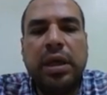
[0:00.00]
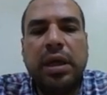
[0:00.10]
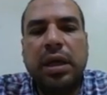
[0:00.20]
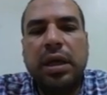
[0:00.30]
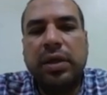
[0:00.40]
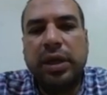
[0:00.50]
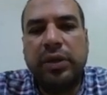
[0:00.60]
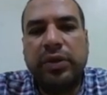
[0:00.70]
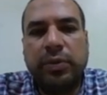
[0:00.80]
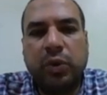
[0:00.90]

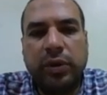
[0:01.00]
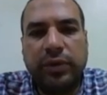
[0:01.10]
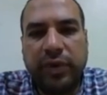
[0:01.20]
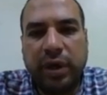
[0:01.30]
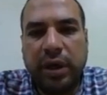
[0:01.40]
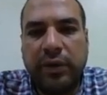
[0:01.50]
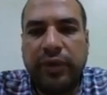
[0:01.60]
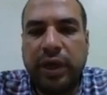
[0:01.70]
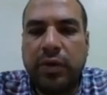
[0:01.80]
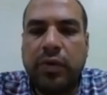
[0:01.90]
30.5
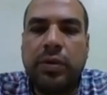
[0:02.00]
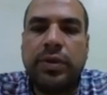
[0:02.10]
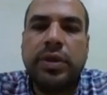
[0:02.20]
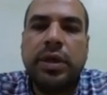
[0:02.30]
equals